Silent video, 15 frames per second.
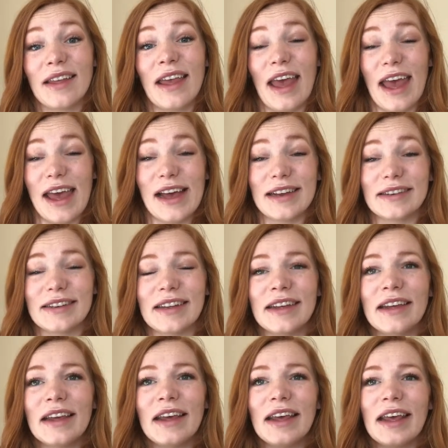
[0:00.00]
And
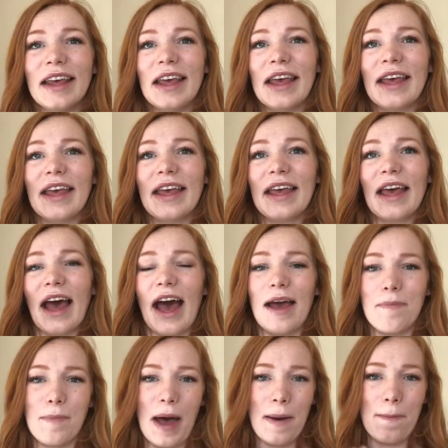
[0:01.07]

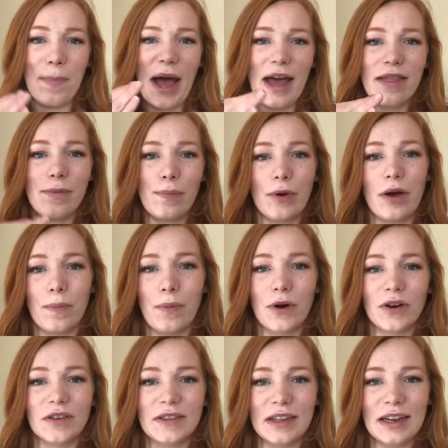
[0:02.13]
I'm a by the book
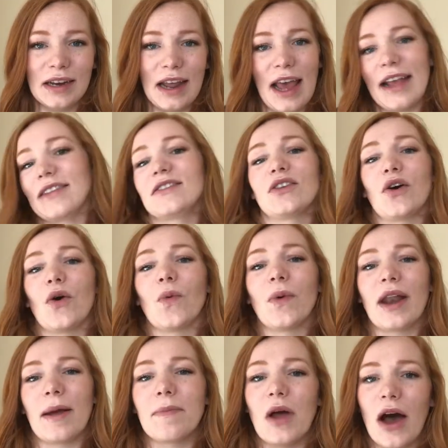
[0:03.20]
person. And so
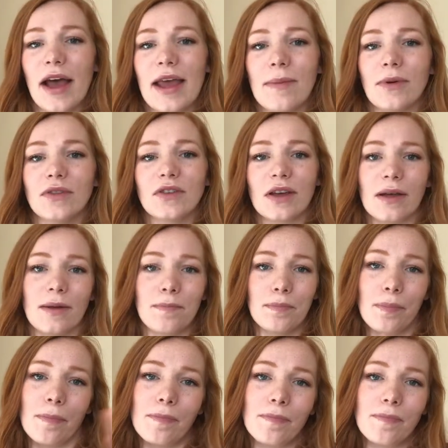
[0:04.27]
when I'm not able to
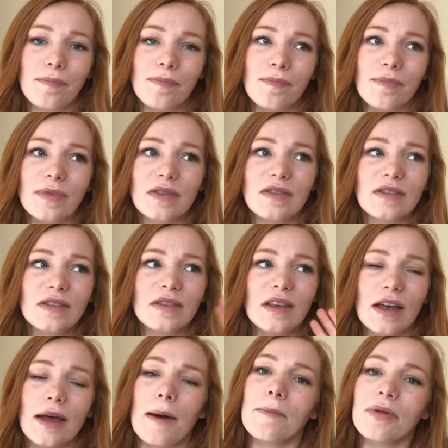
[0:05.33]

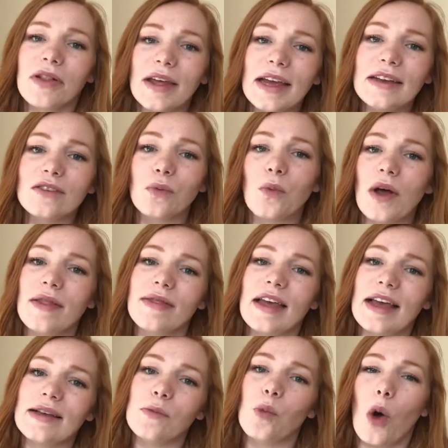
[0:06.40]
complete what
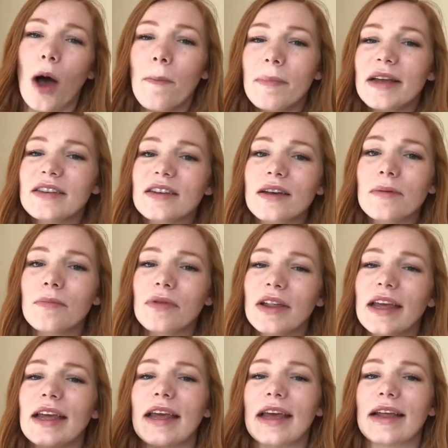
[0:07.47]
they want me to
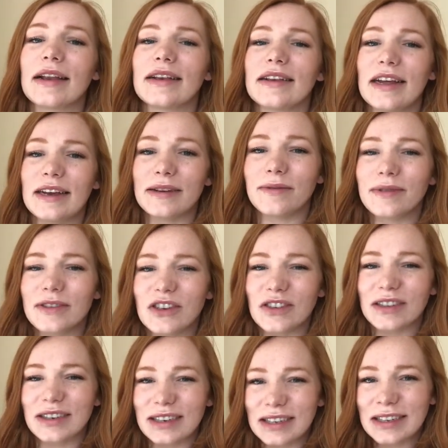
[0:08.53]
complete, it
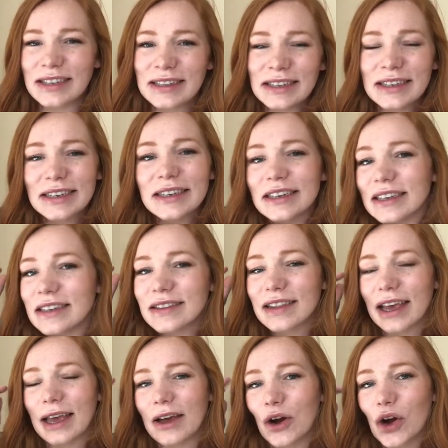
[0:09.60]
just is
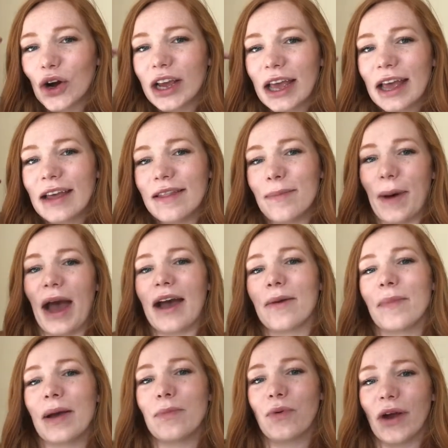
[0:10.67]
like irking in the back of
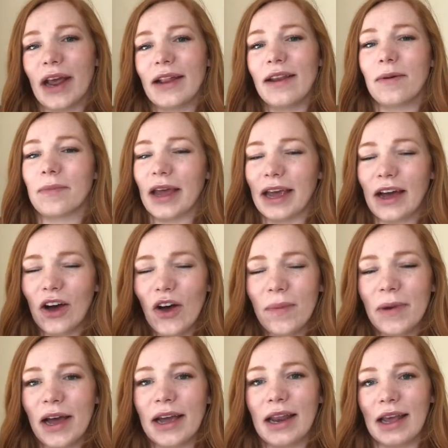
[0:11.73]
my brain. I'm like, oh, I'm
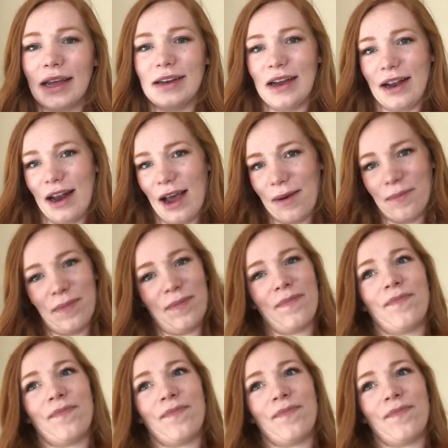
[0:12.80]
not getting it done.